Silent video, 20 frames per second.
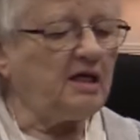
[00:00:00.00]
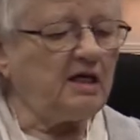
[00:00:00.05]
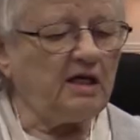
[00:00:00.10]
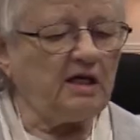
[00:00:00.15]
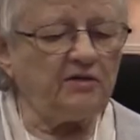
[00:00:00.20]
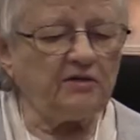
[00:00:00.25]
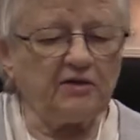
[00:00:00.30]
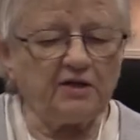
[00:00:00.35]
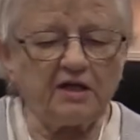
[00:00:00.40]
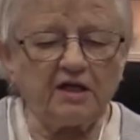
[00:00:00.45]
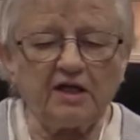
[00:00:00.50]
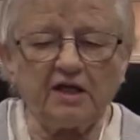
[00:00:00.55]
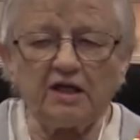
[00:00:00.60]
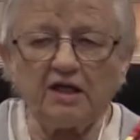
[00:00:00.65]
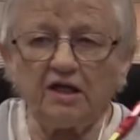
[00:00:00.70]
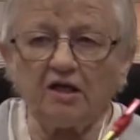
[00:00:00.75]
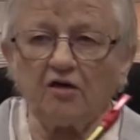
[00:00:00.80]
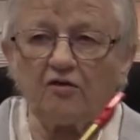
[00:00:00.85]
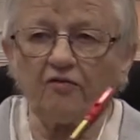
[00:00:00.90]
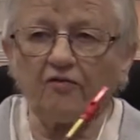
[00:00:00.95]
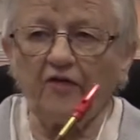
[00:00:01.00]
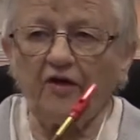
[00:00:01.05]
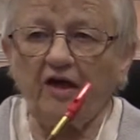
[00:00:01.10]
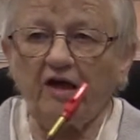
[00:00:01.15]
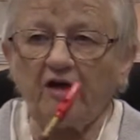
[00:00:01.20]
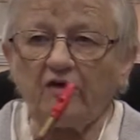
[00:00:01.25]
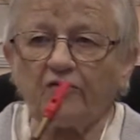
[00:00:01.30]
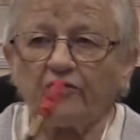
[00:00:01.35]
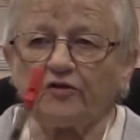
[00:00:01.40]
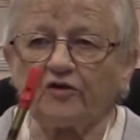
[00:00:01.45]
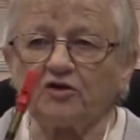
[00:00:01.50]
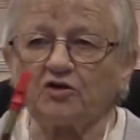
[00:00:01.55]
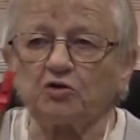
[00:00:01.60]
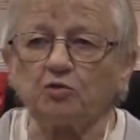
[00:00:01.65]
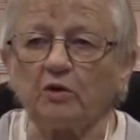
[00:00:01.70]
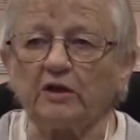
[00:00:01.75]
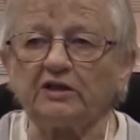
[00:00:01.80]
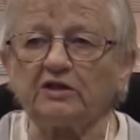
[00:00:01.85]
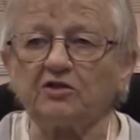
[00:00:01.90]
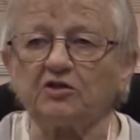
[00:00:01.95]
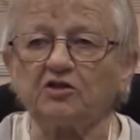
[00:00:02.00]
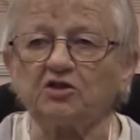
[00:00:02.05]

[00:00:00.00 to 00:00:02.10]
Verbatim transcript: in the key of F. It's one of the